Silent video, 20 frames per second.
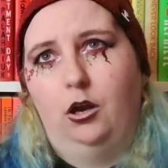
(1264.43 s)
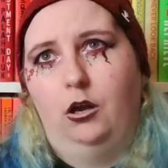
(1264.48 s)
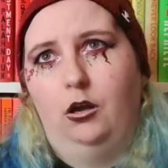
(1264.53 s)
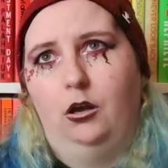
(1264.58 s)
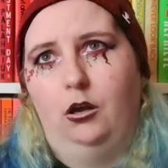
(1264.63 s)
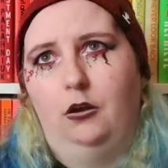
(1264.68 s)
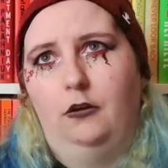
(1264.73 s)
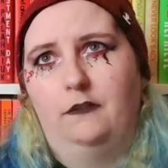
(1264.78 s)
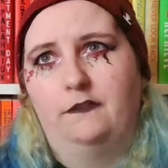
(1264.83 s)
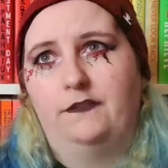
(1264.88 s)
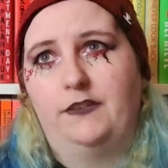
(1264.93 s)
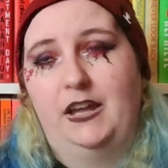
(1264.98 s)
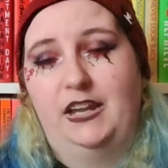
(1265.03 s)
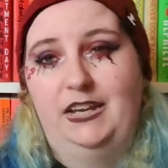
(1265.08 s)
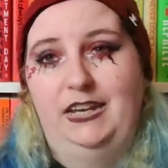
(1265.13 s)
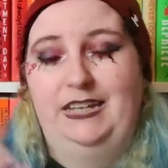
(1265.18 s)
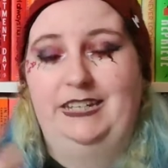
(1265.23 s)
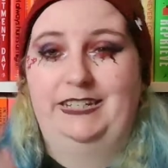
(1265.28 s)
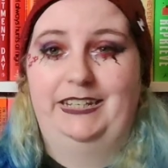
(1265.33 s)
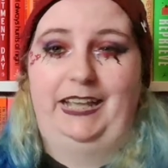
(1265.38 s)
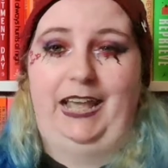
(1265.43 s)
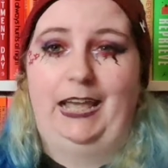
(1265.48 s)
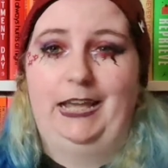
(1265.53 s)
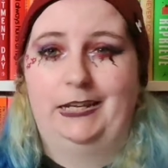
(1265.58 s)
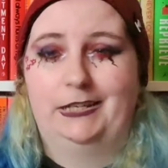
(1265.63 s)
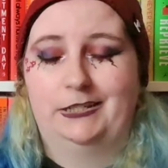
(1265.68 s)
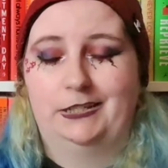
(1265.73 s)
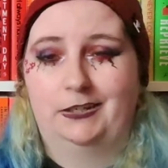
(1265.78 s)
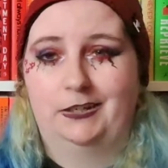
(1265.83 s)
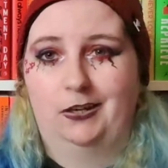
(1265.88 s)
of an
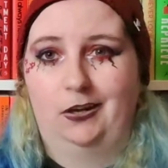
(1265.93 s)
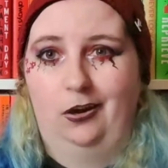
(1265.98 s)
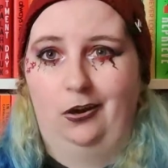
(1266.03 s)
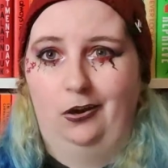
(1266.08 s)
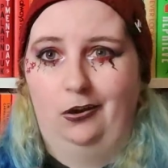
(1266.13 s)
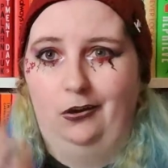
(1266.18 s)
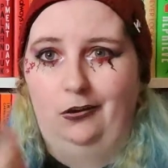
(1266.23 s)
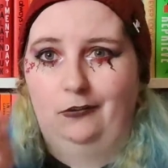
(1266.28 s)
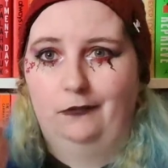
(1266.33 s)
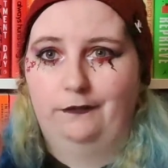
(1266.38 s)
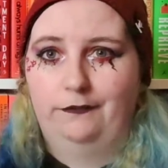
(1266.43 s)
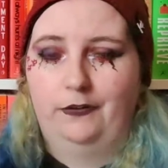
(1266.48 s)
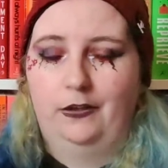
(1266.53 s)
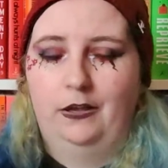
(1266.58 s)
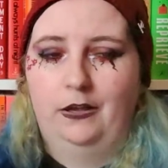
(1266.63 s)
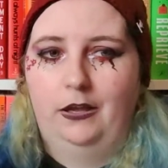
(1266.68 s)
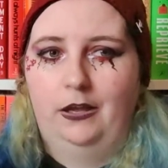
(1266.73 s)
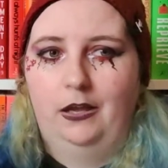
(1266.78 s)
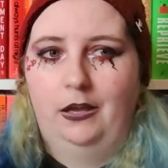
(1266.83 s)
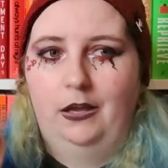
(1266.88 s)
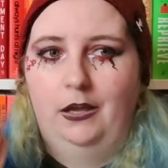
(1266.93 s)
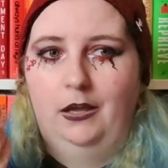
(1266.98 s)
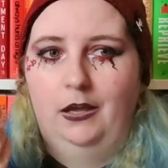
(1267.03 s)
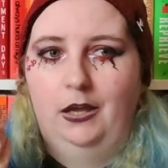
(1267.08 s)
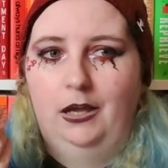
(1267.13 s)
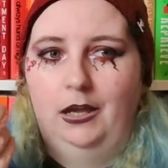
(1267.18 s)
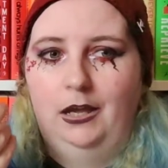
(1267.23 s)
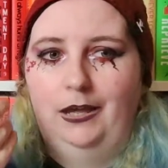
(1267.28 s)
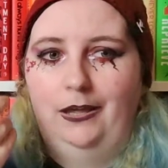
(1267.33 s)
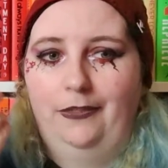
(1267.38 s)
indication of
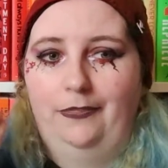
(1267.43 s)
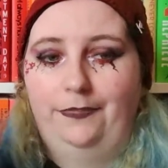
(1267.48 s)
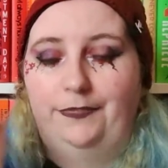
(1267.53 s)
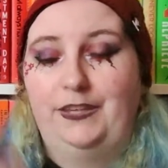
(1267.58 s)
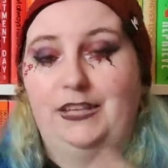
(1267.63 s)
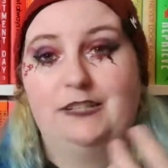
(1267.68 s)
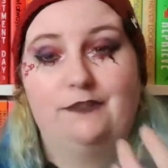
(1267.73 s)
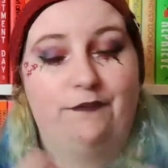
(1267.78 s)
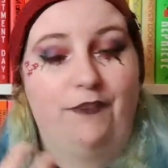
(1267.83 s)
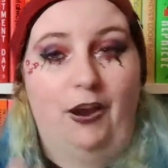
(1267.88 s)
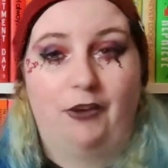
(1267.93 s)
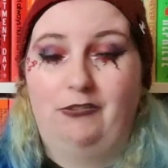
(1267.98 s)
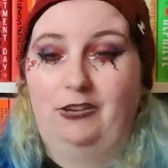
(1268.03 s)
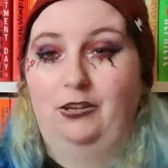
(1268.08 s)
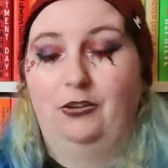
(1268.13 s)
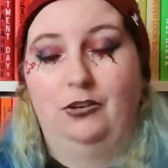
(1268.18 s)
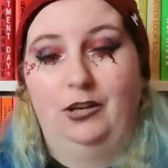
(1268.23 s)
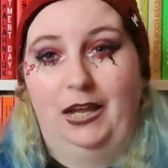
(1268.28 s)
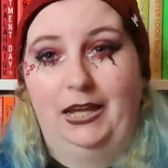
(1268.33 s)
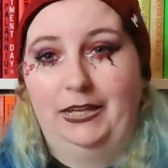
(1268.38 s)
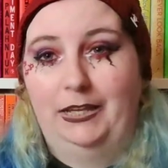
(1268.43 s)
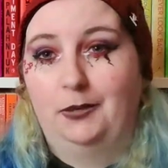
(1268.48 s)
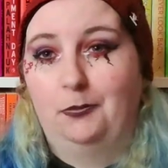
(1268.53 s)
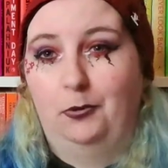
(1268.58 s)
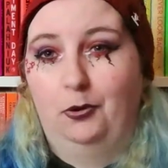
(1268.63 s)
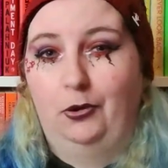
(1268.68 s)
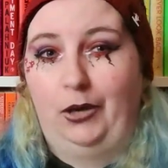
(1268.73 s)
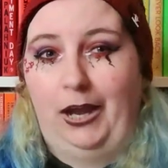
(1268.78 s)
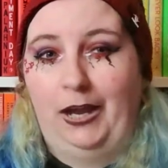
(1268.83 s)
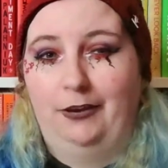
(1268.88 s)
these very
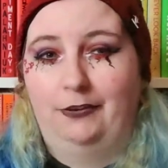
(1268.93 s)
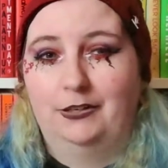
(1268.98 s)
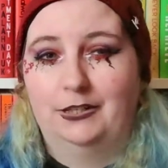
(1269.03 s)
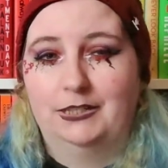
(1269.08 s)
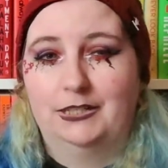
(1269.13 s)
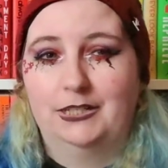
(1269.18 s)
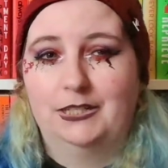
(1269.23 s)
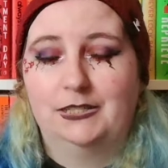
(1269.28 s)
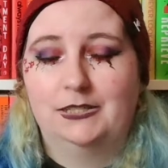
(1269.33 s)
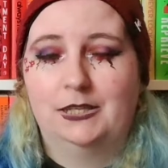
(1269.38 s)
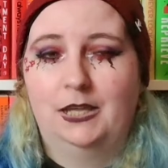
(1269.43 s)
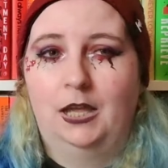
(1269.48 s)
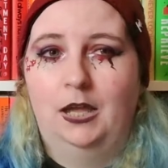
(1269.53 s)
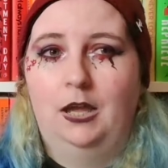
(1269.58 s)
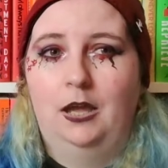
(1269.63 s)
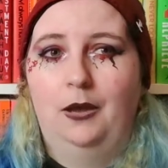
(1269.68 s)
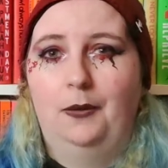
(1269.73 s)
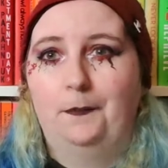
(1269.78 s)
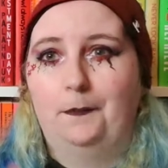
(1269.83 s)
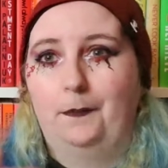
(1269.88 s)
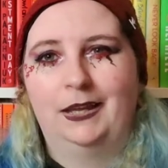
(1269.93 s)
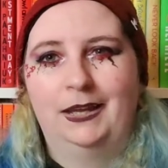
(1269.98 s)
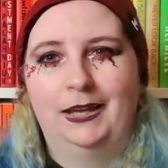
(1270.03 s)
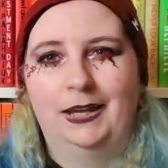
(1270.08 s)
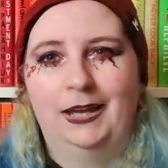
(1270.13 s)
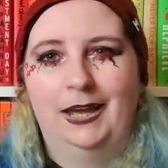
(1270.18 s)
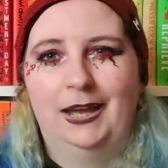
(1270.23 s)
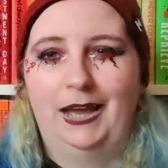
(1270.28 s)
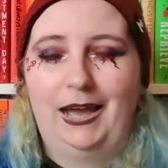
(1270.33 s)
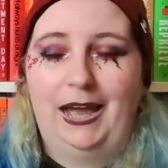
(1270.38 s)
unlikable characters.
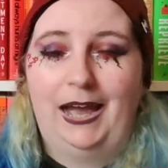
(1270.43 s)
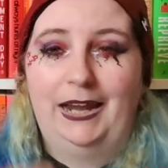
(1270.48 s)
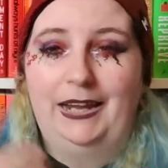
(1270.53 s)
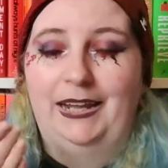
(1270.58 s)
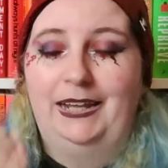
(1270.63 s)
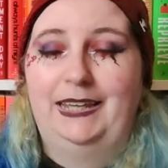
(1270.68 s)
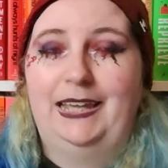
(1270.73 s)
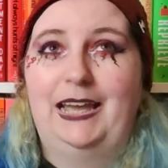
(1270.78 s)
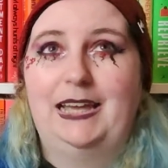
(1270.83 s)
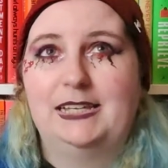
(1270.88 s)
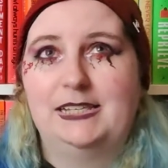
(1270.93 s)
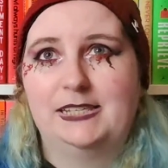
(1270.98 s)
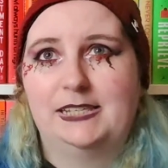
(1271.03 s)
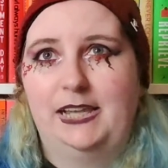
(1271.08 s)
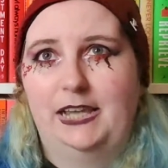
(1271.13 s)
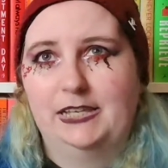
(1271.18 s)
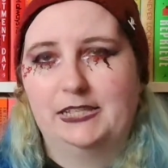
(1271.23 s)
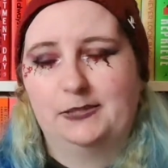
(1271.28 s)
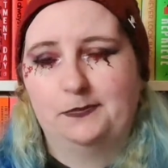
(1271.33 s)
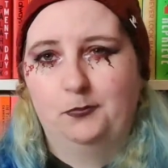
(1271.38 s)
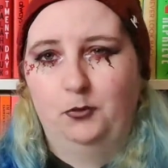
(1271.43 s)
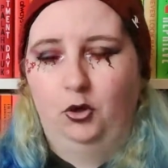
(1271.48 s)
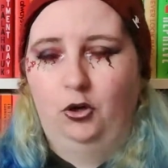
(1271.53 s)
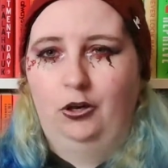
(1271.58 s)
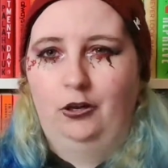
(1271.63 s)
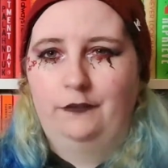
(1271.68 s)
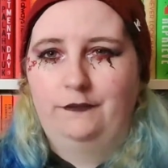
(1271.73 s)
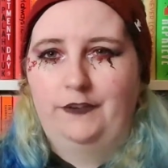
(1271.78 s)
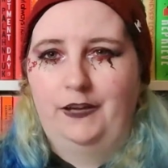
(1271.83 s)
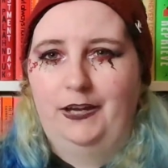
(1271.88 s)
And I guess it's
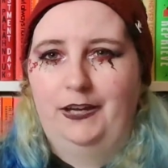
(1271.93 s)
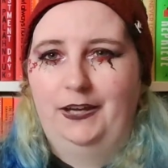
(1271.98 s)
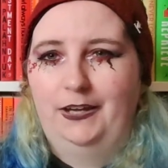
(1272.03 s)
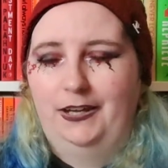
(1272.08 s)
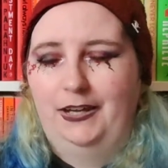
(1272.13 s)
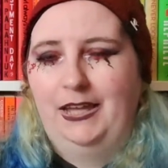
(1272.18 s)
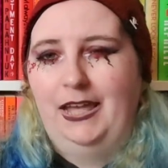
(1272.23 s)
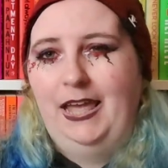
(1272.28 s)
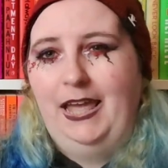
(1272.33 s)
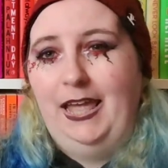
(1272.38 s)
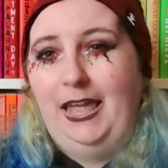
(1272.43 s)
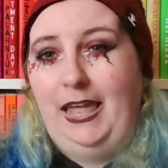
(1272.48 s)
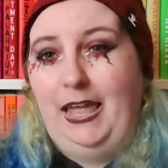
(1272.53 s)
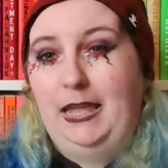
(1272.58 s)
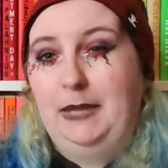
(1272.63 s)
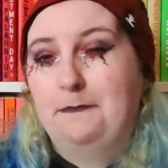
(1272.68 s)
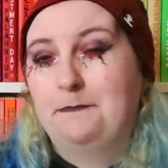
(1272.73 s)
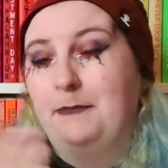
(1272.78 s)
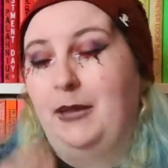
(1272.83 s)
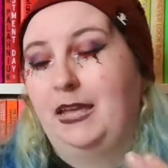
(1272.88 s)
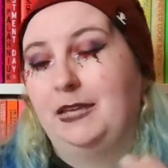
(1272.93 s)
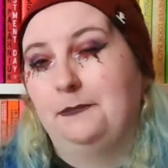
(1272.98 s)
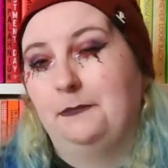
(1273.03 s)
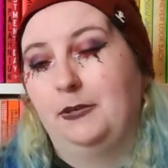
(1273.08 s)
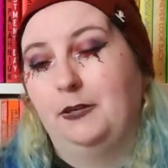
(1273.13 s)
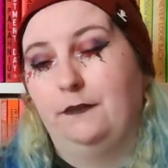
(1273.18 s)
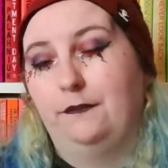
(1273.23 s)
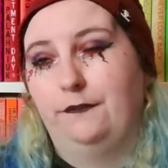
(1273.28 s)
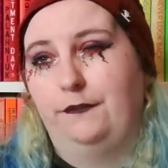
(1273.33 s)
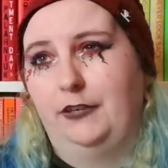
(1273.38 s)
more of it made
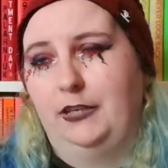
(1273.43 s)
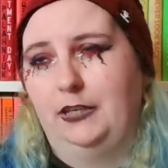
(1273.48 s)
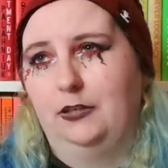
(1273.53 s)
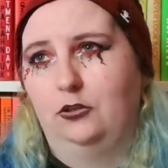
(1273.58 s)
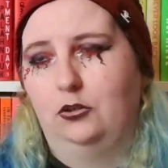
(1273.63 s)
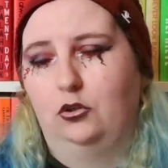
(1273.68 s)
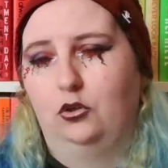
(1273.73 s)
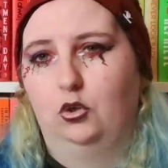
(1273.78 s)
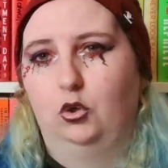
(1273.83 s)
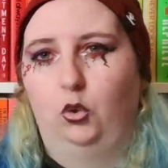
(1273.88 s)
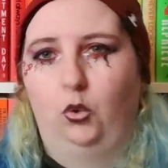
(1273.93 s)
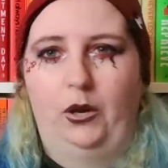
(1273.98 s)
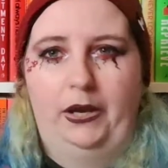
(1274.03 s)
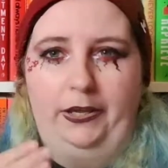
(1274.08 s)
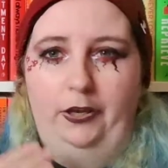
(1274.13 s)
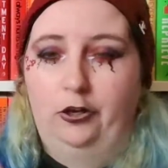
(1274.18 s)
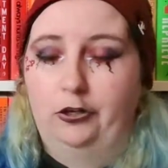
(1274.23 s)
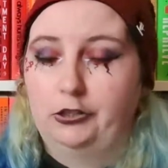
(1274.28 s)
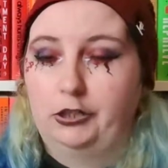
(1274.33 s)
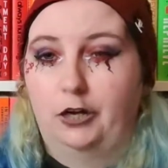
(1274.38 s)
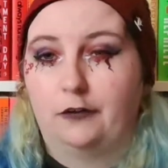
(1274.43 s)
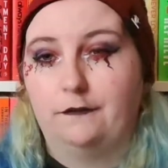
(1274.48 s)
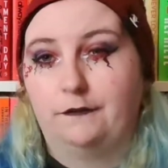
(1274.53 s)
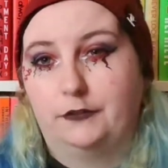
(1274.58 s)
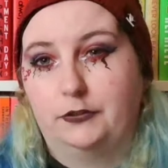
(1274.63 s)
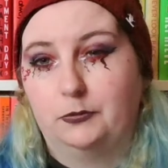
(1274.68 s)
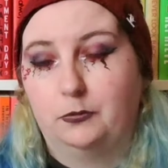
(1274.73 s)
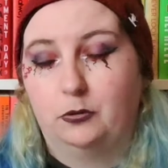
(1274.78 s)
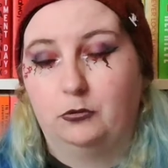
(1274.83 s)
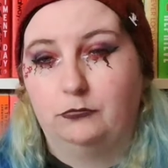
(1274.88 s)
me feel quite
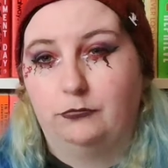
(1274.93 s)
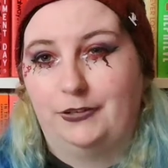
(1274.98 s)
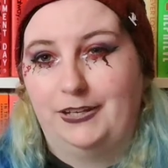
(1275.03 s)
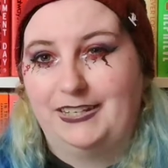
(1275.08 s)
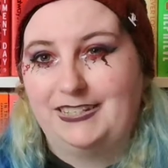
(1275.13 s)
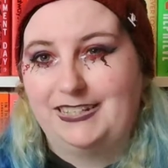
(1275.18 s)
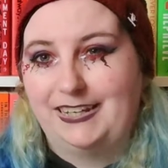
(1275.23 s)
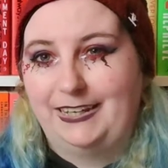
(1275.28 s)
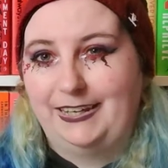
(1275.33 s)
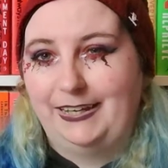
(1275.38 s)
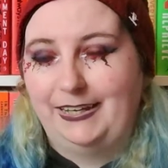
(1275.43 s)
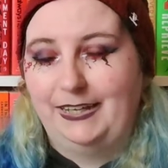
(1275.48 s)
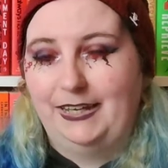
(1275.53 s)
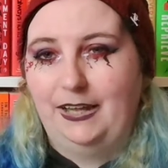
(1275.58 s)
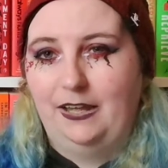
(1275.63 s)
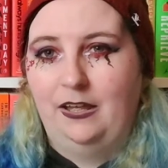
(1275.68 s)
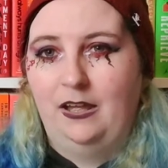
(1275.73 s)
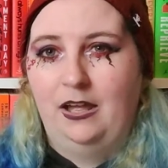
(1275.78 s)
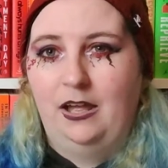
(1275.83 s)
uncomfortable reading it